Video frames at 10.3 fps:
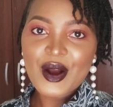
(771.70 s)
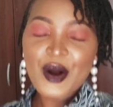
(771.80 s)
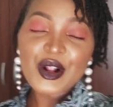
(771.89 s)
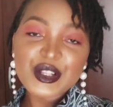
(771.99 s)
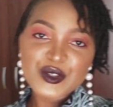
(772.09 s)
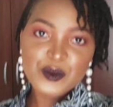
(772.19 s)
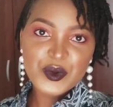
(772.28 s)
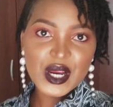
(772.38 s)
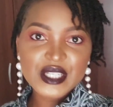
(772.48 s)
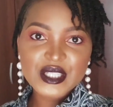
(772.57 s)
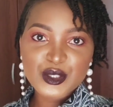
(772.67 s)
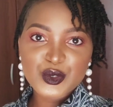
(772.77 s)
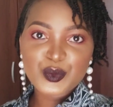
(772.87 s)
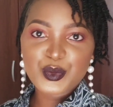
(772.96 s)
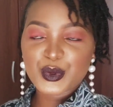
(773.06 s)
Also practice your
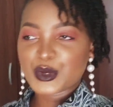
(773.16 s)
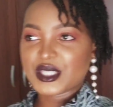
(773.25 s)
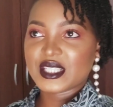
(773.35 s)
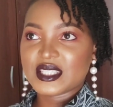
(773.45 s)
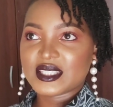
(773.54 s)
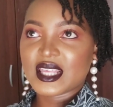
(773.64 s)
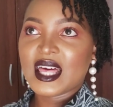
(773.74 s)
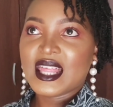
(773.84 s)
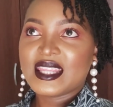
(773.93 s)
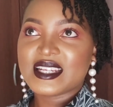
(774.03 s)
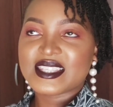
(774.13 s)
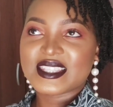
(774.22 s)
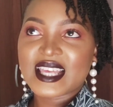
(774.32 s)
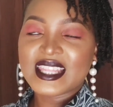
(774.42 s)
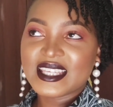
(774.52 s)
poses. There is
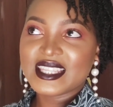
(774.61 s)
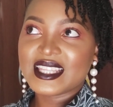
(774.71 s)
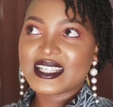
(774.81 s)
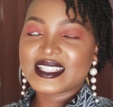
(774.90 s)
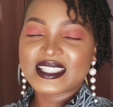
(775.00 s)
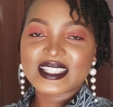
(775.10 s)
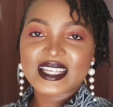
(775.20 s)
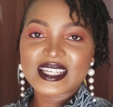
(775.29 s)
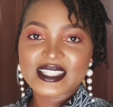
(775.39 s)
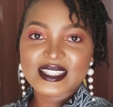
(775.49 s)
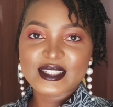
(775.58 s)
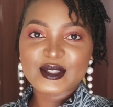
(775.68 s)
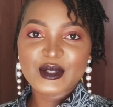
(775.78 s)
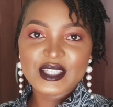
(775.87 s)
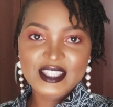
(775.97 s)
nothing that is
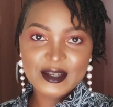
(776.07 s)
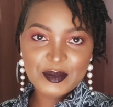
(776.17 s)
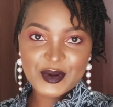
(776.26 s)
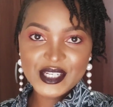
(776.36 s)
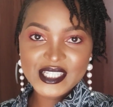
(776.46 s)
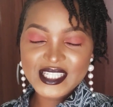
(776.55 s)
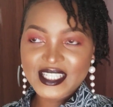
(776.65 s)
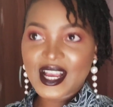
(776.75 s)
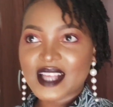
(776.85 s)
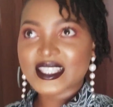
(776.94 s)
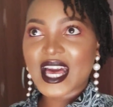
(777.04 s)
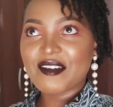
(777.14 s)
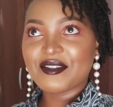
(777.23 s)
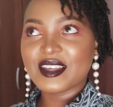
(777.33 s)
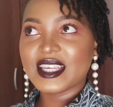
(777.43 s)
so disappointing as
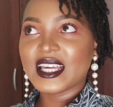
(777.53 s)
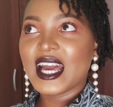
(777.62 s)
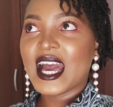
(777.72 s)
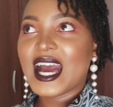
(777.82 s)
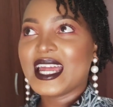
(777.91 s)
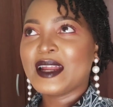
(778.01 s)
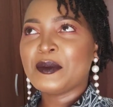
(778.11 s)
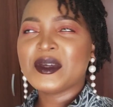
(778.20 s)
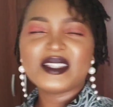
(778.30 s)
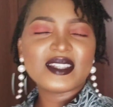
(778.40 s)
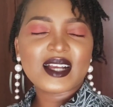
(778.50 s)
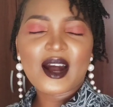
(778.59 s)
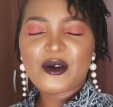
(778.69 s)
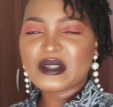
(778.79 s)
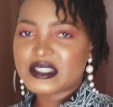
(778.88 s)
having an amazing
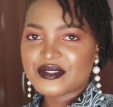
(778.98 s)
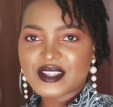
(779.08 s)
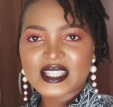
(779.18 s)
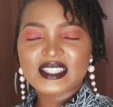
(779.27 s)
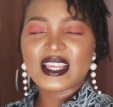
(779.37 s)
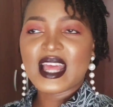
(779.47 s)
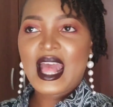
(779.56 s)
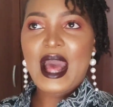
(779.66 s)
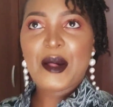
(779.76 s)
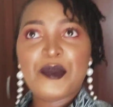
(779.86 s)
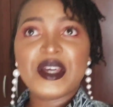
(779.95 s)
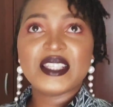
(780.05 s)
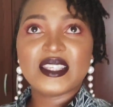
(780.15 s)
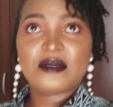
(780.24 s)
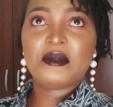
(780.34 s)
outfit, amazing